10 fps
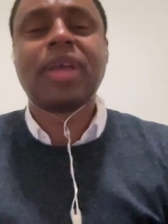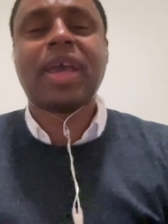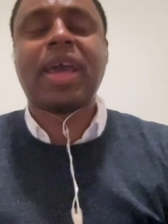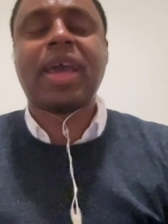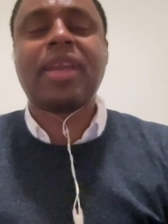
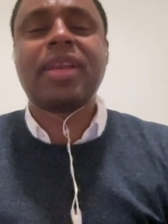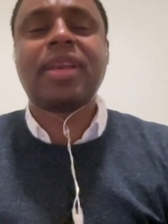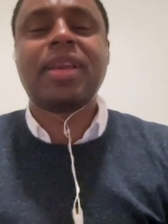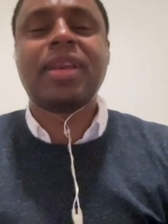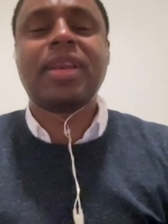And
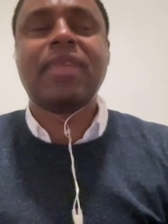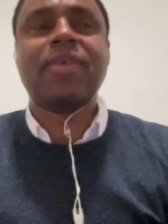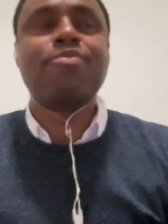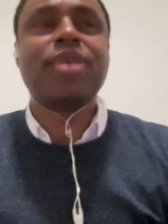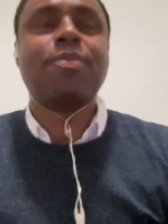
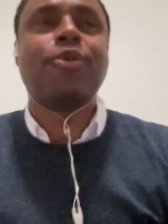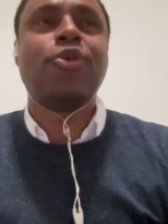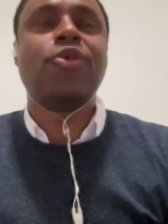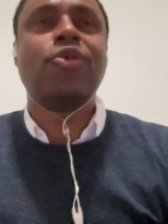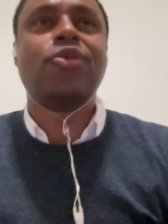even
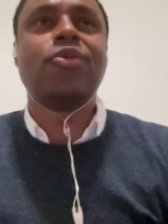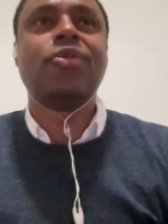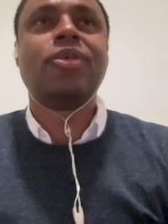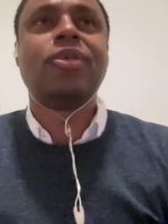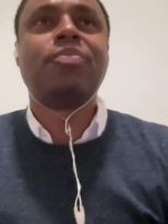people who
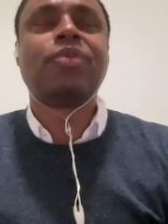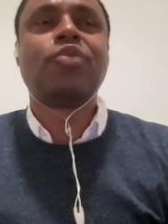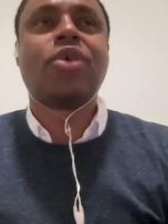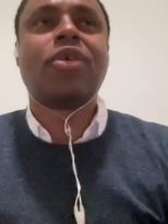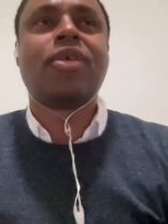
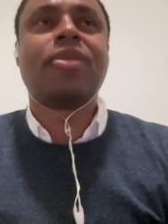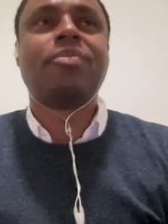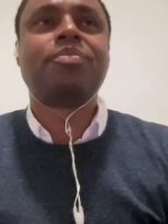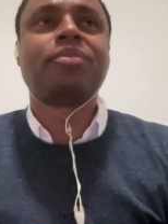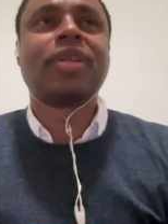were
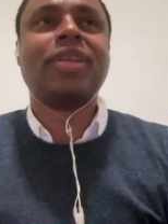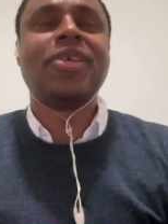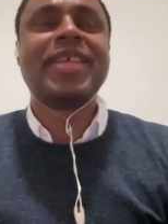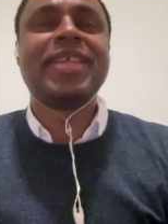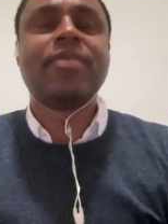
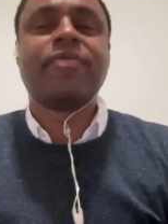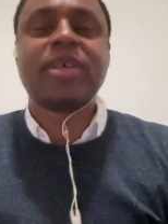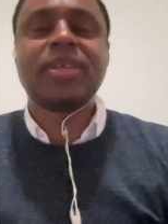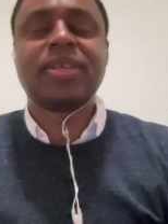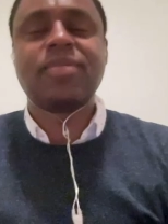looking to
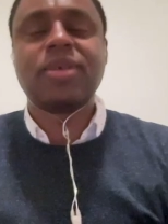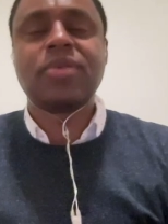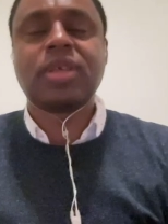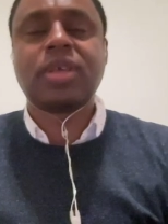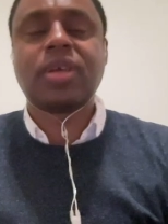visit the
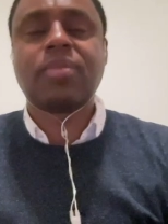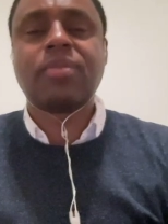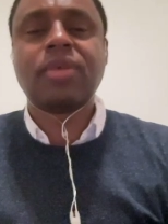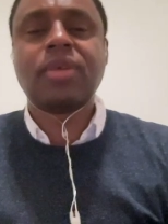museum,